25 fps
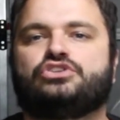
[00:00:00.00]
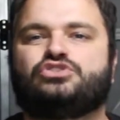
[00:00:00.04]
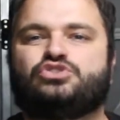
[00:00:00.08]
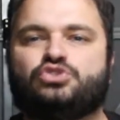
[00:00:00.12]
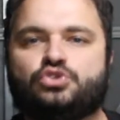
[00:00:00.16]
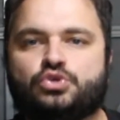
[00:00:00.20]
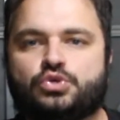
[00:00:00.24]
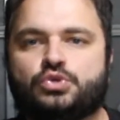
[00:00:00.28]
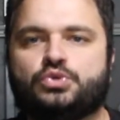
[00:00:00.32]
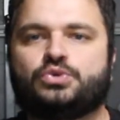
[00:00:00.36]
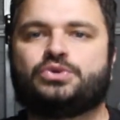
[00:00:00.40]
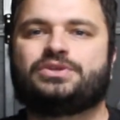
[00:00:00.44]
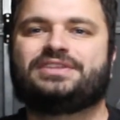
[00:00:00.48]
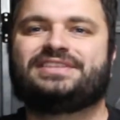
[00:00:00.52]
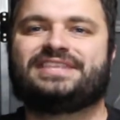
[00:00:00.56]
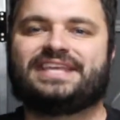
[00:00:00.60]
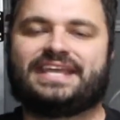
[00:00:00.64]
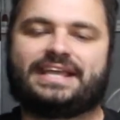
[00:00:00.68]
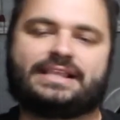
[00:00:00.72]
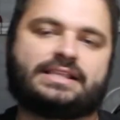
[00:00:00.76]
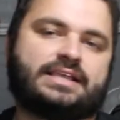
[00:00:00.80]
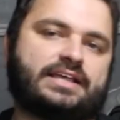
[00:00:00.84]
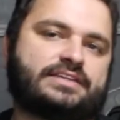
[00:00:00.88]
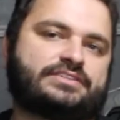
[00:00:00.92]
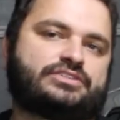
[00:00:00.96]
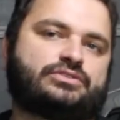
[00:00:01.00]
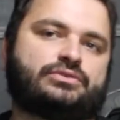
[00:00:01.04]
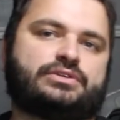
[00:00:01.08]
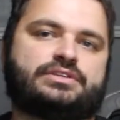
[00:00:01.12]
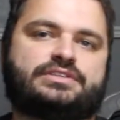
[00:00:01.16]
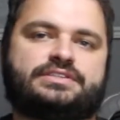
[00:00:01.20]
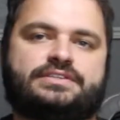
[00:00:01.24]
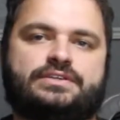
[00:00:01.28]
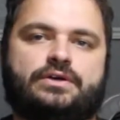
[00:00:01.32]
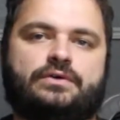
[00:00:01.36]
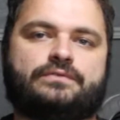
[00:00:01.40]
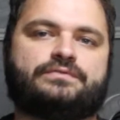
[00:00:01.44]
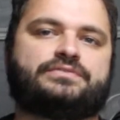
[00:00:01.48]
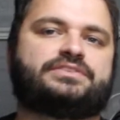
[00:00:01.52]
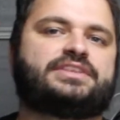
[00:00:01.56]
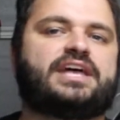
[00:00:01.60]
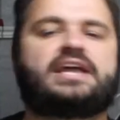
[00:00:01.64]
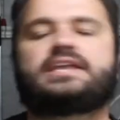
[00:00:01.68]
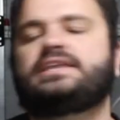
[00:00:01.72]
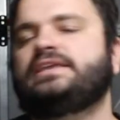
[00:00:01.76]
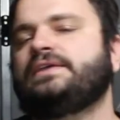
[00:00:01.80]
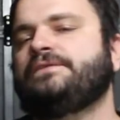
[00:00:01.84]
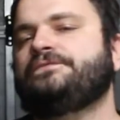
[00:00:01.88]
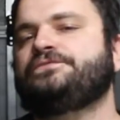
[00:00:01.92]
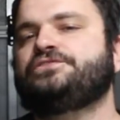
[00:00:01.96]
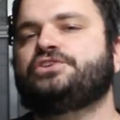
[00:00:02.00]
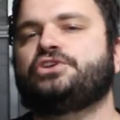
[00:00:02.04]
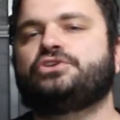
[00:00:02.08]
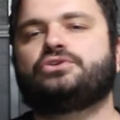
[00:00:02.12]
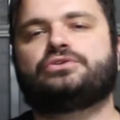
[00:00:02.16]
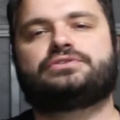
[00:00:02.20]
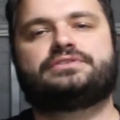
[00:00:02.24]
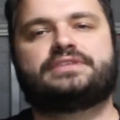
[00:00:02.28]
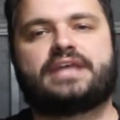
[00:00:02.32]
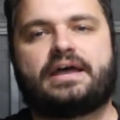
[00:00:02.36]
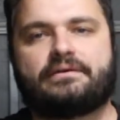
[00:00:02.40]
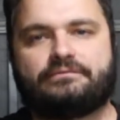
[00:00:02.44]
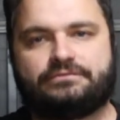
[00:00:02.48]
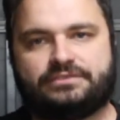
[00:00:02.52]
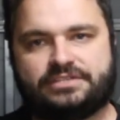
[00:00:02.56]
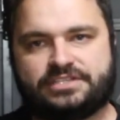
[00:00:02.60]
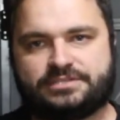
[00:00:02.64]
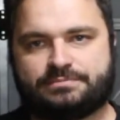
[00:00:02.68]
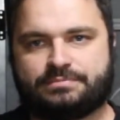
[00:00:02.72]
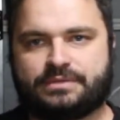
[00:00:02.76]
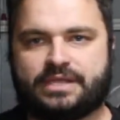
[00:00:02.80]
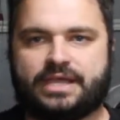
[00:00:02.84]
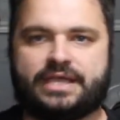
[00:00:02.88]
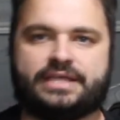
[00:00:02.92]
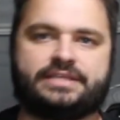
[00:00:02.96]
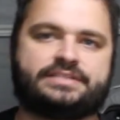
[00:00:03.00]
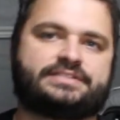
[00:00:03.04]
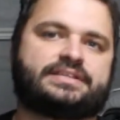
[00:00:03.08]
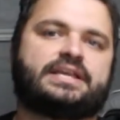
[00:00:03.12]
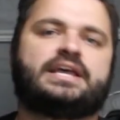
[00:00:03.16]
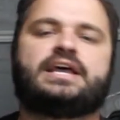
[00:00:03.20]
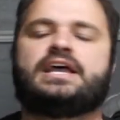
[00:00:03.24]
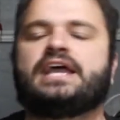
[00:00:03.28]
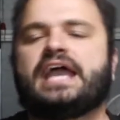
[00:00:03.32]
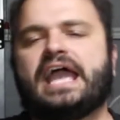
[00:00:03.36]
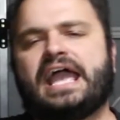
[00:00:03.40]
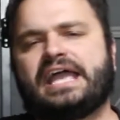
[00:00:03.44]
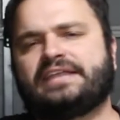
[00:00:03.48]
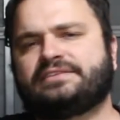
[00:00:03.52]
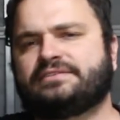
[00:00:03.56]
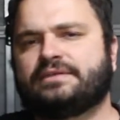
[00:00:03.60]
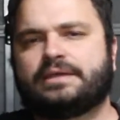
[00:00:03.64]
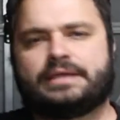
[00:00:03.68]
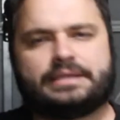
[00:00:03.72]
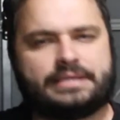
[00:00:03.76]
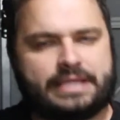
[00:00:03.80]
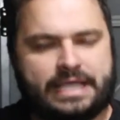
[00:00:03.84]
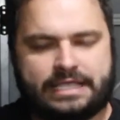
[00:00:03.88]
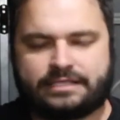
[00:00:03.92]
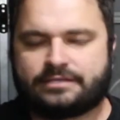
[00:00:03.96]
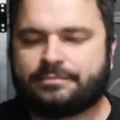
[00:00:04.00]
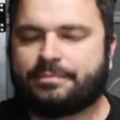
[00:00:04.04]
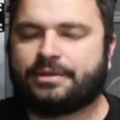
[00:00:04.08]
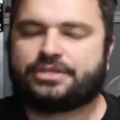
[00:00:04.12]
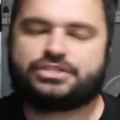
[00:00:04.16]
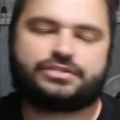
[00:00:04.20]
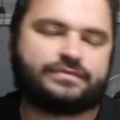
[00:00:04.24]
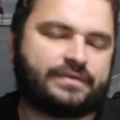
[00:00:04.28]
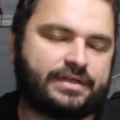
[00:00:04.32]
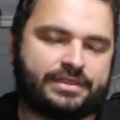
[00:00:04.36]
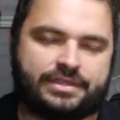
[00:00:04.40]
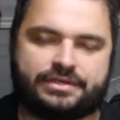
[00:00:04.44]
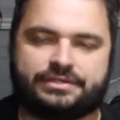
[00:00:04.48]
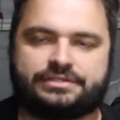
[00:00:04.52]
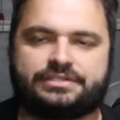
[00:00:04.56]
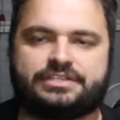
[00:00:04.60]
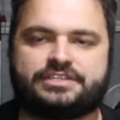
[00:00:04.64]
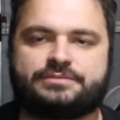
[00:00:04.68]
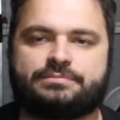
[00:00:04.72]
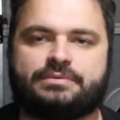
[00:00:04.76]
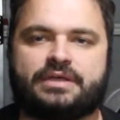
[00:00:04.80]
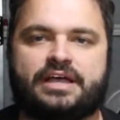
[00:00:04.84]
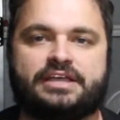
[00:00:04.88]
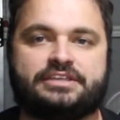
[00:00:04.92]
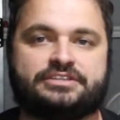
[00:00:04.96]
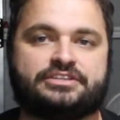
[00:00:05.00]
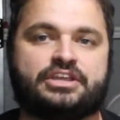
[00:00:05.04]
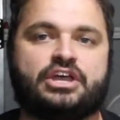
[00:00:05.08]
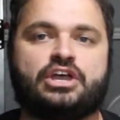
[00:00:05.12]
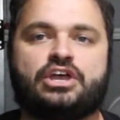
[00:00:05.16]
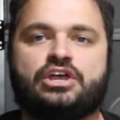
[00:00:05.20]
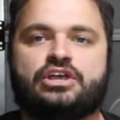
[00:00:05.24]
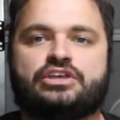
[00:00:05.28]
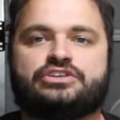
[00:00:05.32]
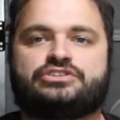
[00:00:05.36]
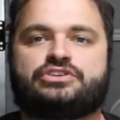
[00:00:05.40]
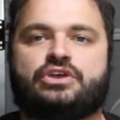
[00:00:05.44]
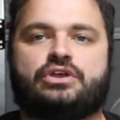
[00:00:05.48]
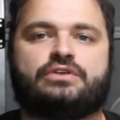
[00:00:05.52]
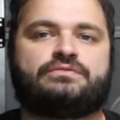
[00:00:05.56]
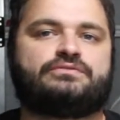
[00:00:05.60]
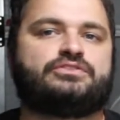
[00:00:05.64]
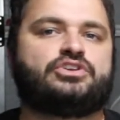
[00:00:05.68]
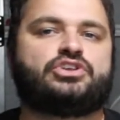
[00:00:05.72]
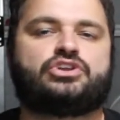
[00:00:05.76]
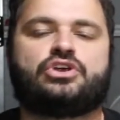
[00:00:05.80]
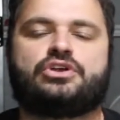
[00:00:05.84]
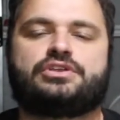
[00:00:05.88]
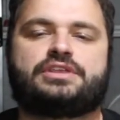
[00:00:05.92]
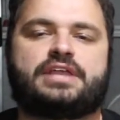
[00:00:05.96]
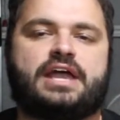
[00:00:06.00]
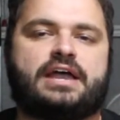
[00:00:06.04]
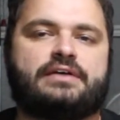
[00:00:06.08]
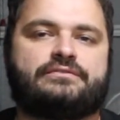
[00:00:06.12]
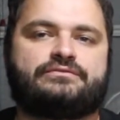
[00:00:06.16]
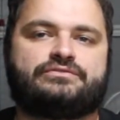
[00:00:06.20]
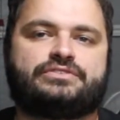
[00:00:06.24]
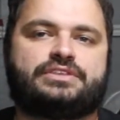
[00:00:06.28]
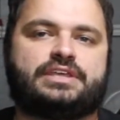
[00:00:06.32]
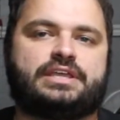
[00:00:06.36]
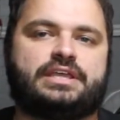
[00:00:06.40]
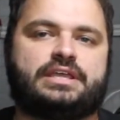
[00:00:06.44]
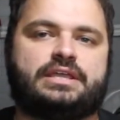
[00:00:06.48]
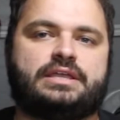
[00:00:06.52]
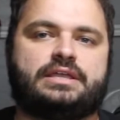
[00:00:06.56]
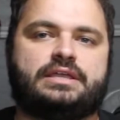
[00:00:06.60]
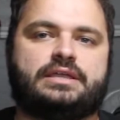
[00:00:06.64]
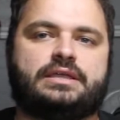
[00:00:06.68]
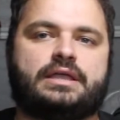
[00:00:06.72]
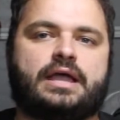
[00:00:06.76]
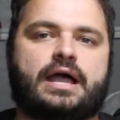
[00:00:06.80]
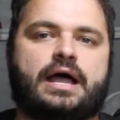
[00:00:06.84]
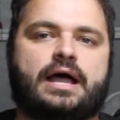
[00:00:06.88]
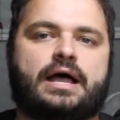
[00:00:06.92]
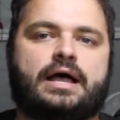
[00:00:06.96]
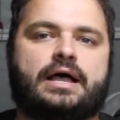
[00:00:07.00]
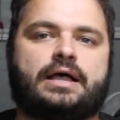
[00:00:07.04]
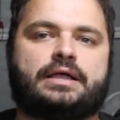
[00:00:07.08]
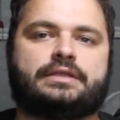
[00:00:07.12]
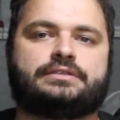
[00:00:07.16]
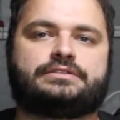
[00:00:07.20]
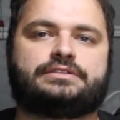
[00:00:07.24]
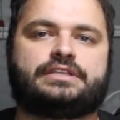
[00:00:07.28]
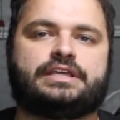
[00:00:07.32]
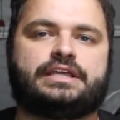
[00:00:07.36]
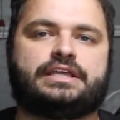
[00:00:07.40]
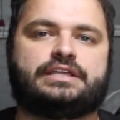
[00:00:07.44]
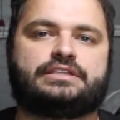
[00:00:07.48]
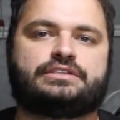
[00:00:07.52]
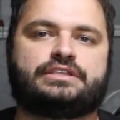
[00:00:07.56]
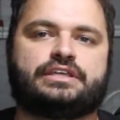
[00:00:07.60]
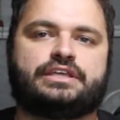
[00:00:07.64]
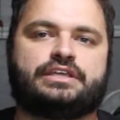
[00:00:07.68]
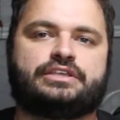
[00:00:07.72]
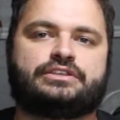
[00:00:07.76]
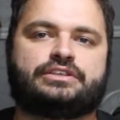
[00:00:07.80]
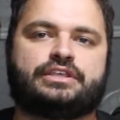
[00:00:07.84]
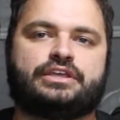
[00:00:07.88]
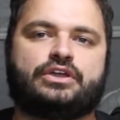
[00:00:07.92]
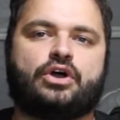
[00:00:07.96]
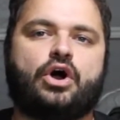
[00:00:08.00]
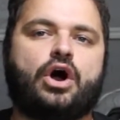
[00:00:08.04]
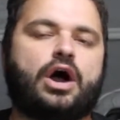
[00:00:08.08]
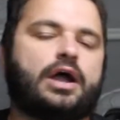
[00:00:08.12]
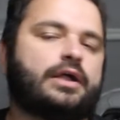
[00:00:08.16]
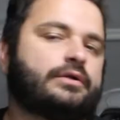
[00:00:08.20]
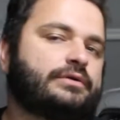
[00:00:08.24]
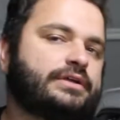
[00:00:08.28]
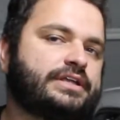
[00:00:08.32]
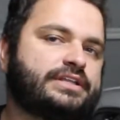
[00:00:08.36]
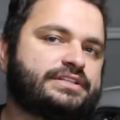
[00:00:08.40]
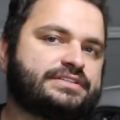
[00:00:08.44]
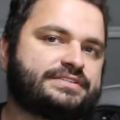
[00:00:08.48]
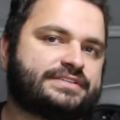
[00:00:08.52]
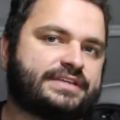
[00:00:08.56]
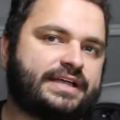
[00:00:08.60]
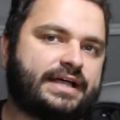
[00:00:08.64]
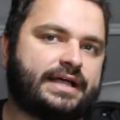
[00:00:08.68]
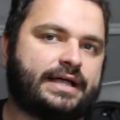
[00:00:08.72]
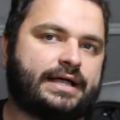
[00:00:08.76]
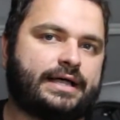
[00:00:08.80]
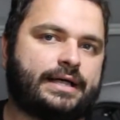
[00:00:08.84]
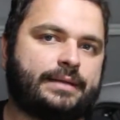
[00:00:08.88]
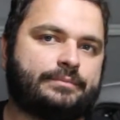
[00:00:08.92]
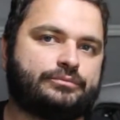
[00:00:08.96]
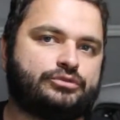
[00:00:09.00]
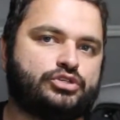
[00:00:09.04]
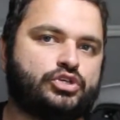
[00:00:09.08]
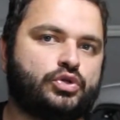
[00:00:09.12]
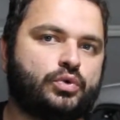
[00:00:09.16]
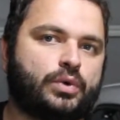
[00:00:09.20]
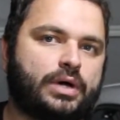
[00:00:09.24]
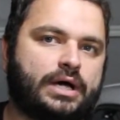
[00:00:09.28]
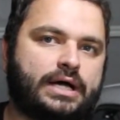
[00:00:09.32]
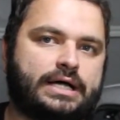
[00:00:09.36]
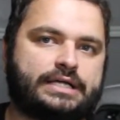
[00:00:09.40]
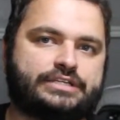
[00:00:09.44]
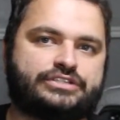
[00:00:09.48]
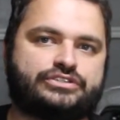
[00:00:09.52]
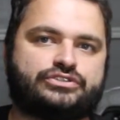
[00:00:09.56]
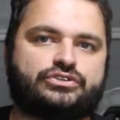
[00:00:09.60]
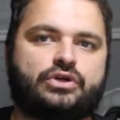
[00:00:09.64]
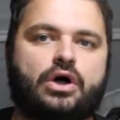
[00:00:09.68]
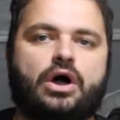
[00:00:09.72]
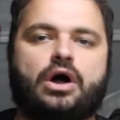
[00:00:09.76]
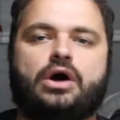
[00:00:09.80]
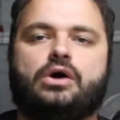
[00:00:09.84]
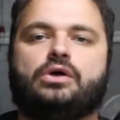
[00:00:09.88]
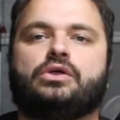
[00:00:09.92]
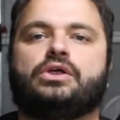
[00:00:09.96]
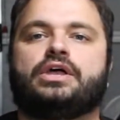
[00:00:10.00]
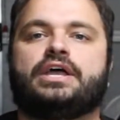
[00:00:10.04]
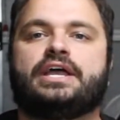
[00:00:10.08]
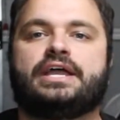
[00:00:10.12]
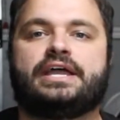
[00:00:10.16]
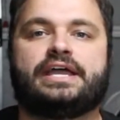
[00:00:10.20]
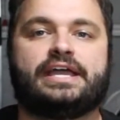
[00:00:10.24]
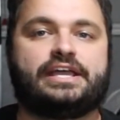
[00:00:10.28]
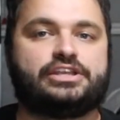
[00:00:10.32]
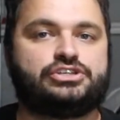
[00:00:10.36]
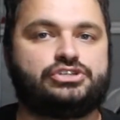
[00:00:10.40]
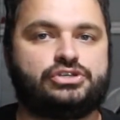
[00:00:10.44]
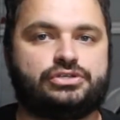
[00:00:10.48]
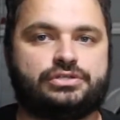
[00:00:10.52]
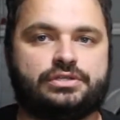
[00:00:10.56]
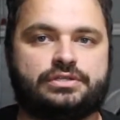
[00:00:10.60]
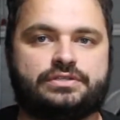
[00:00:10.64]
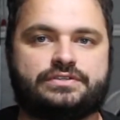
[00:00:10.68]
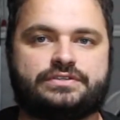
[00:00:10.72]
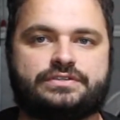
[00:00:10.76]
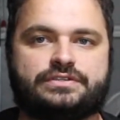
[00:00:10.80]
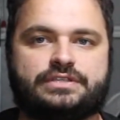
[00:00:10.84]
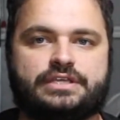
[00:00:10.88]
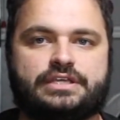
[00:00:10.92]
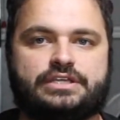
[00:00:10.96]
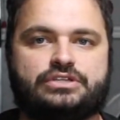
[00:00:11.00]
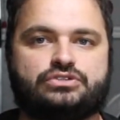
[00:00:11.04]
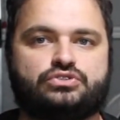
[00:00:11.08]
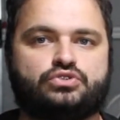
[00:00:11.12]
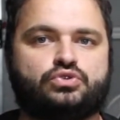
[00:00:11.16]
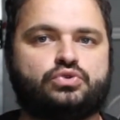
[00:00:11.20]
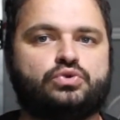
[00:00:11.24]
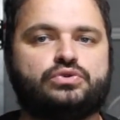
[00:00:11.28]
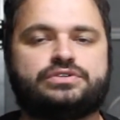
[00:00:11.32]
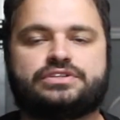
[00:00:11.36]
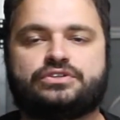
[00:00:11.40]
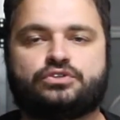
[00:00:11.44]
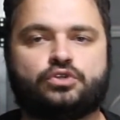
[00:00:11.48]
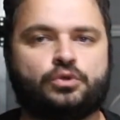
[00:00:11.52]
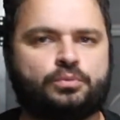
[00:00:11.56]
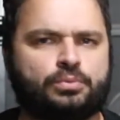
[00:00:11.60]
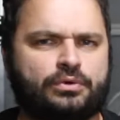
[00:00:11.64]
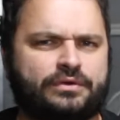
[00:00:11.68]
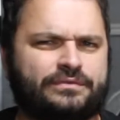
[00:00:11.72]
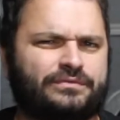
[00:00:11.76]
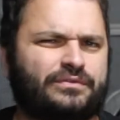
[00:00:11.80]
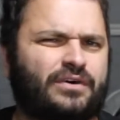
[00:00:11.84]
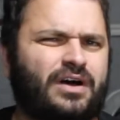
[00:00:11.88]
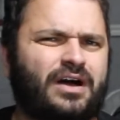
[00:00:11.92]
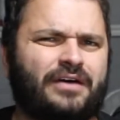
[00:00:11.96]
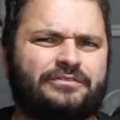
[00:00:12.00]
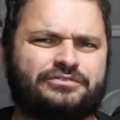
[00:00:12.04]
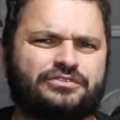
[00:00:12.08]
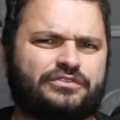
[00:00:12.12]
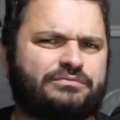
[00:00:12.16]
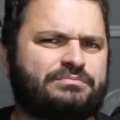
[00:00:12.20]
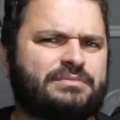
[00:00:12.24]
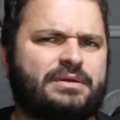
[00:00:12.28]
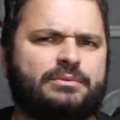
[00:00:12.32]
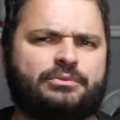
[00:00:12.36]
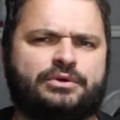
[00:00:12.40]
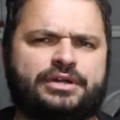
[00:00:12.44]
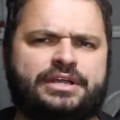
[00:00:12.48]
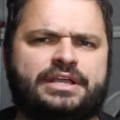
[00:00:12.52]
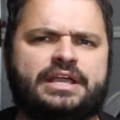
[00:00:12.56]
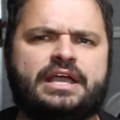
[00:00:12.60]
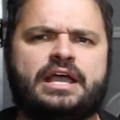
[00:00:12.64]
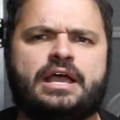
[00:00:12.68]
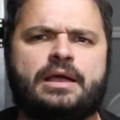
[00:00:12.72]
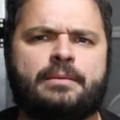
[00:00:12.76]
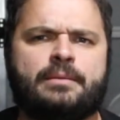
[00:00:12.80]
to the cluster itself. That gives you your nav displays and a bunch of other displays. So if you don't have the higher-end newer style head units, the 2s and 2.5s off memory,